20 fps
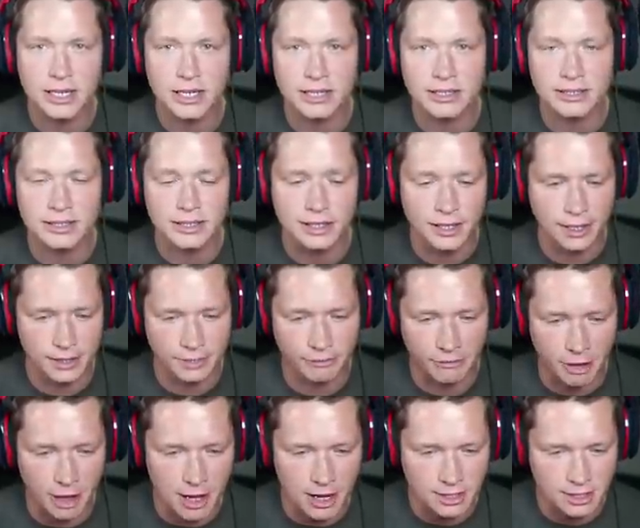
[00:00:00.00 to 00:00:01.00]
does
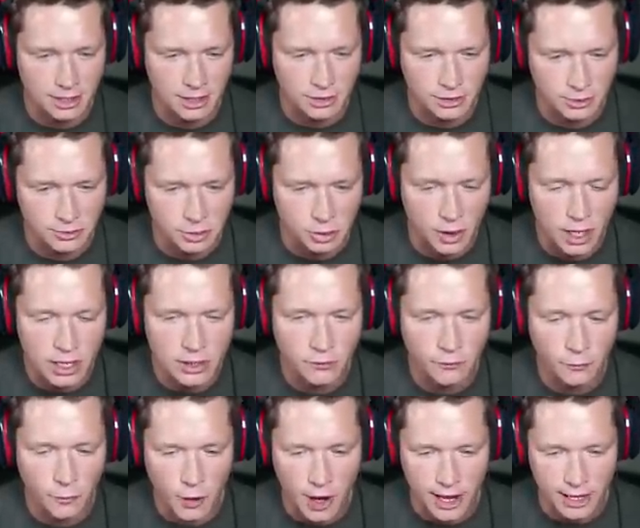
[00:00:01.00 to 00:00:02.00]
vlogs on YouTube. So he's
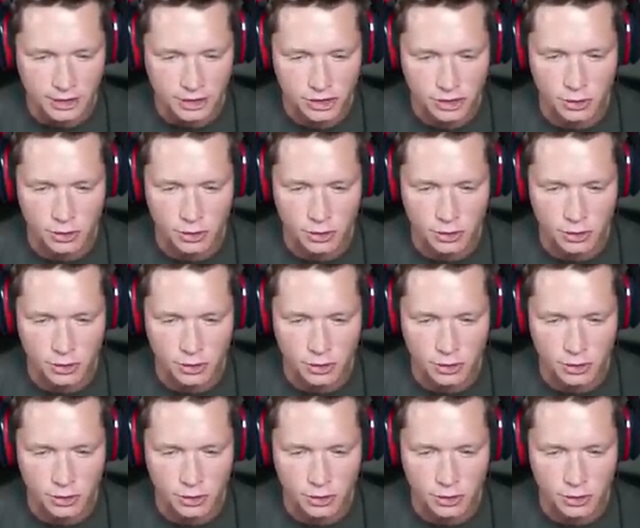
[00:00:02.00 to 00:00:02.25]
French.